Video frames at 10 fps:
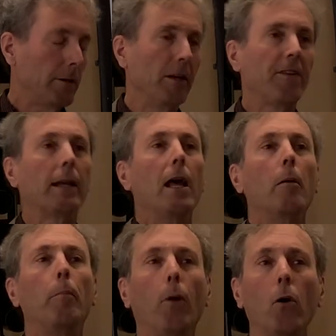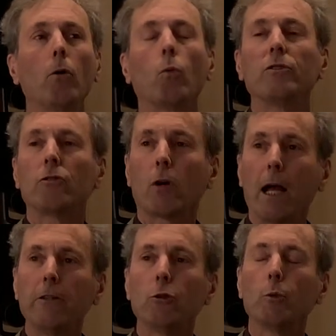In fact, Bloch was
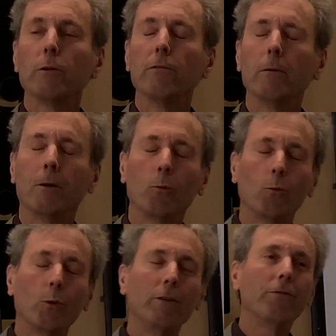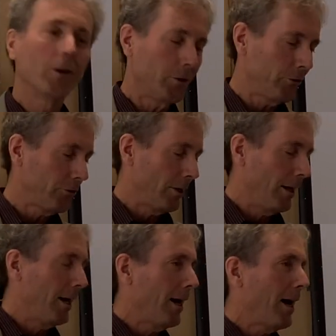trying to reverse
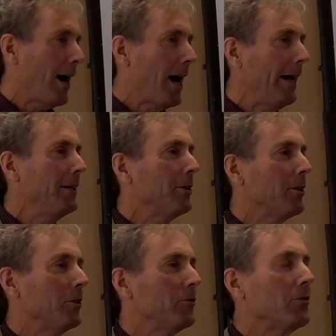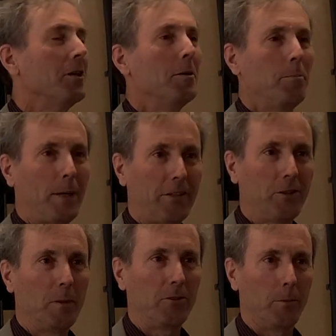Heidegger's
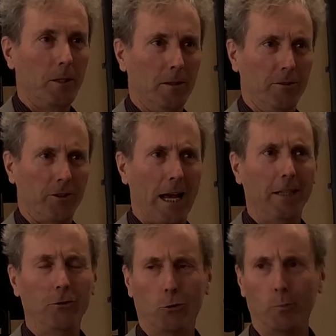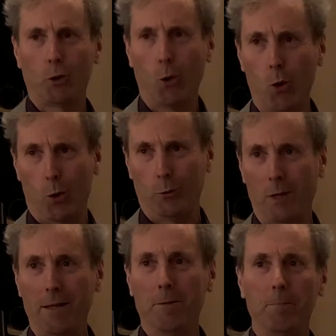pessimism, the Sein zum Tod,
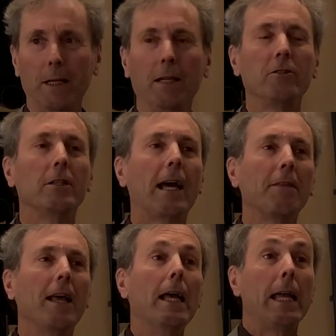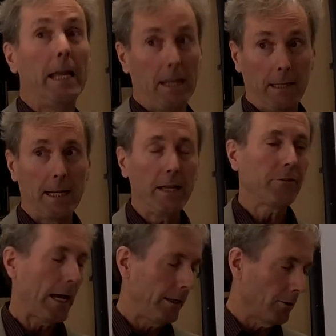right, the being to death. He takes
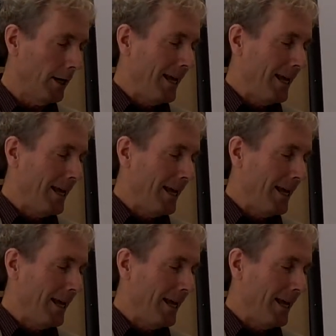Heidegger,